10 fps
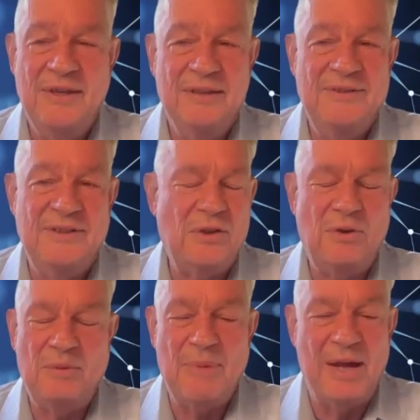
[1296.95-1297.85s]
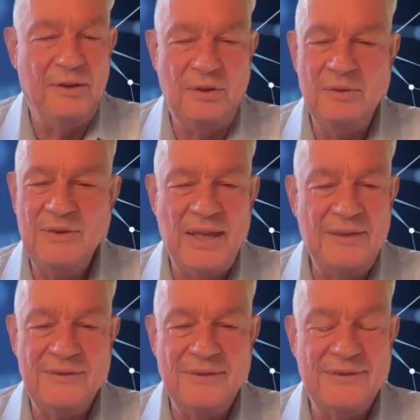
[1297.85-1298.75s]
600-mile use
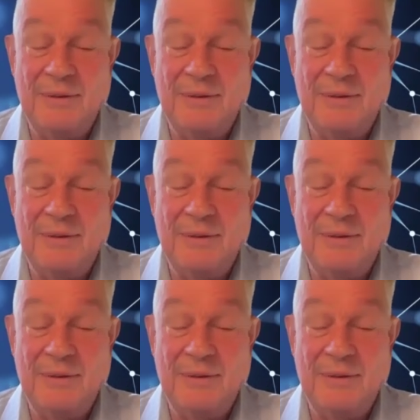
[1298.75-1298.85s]
cases.